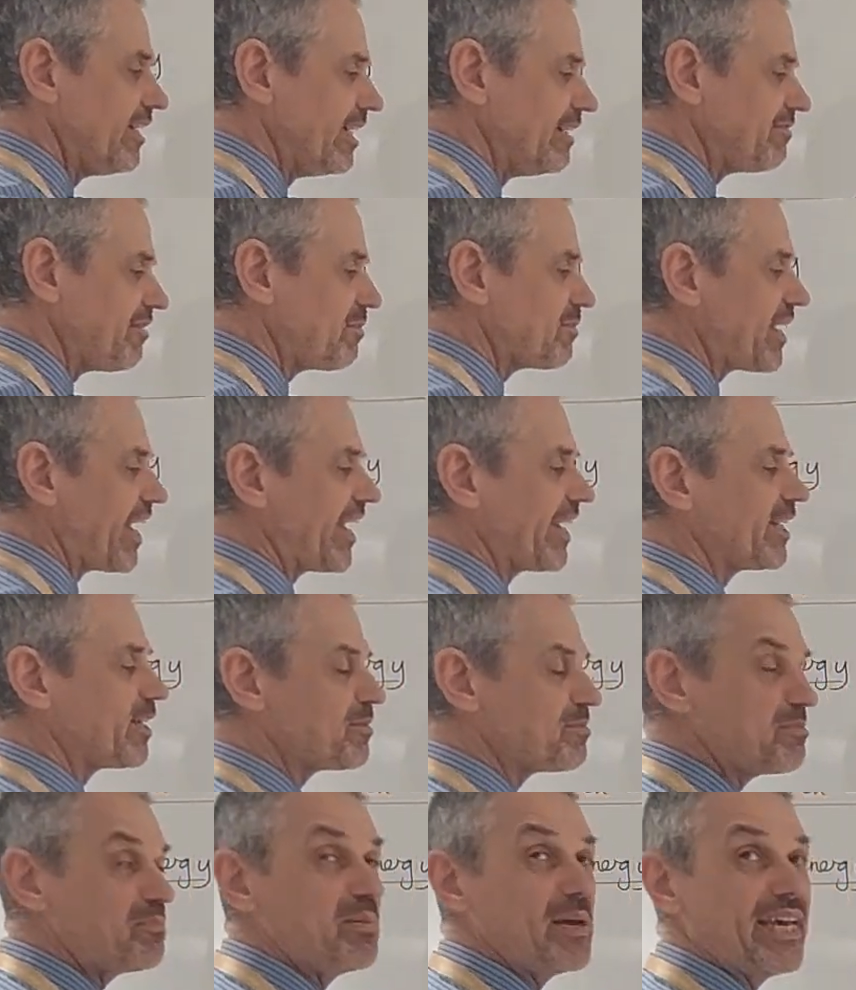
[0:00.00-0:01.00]
If I'm getting
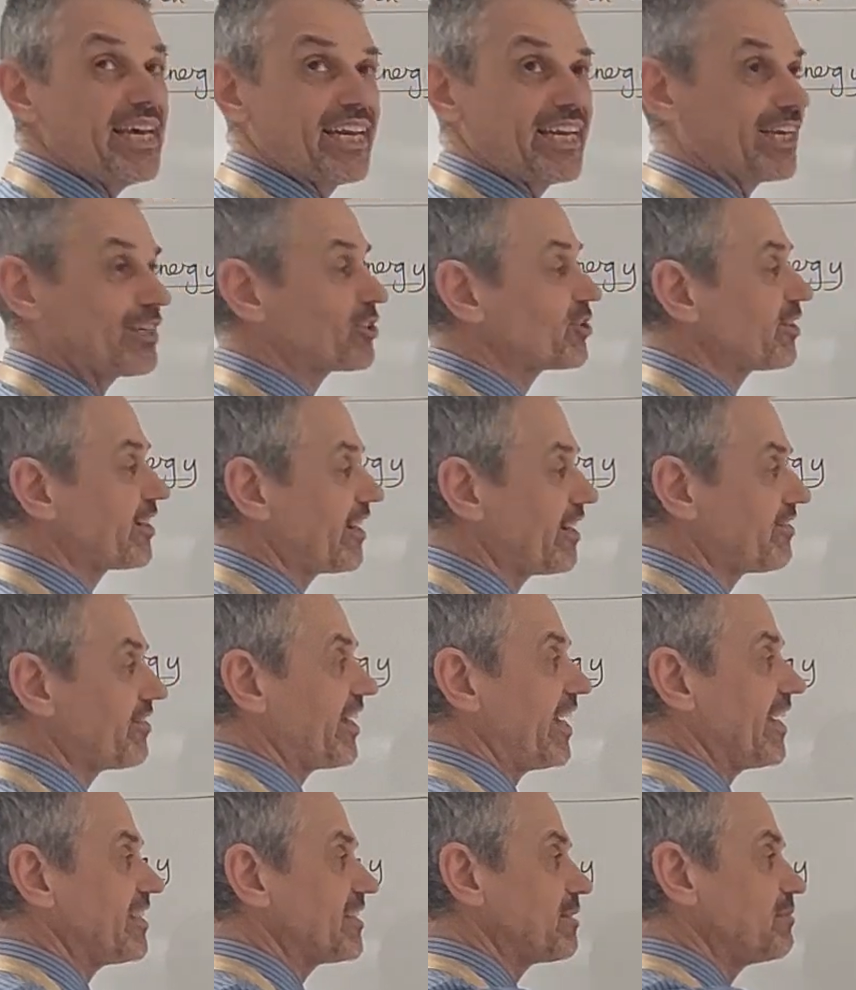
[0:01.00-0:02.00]
a p electron out of
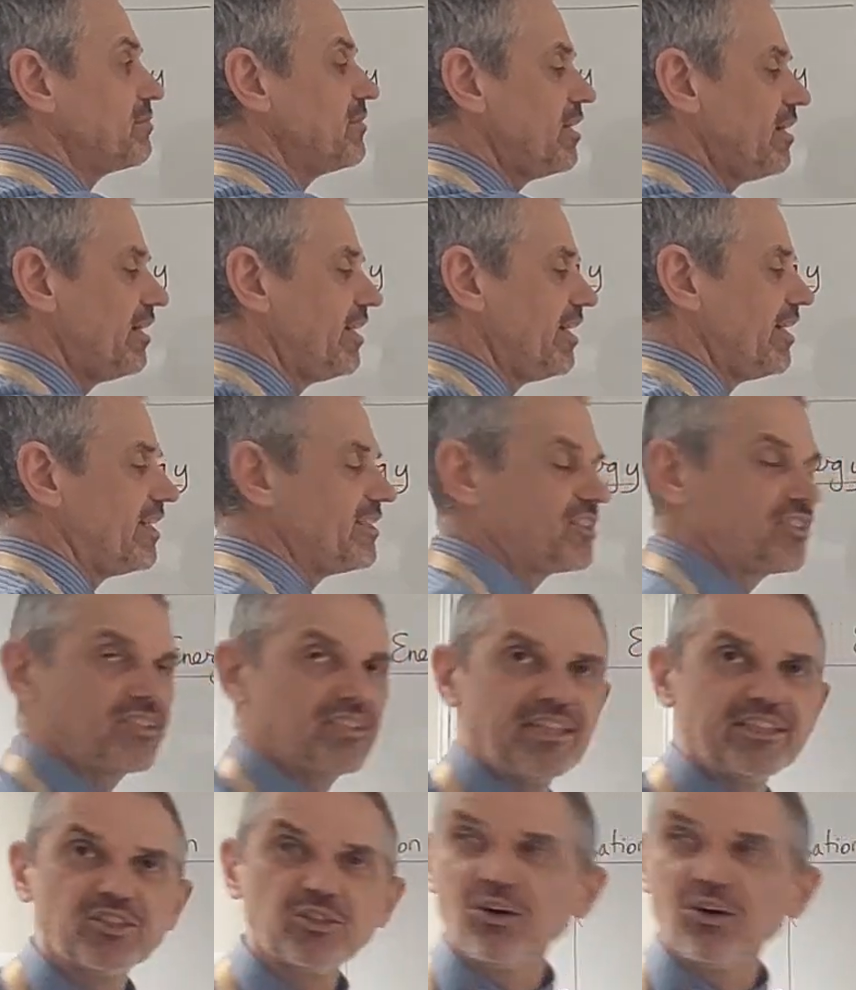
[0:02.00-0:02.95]
the atom, it's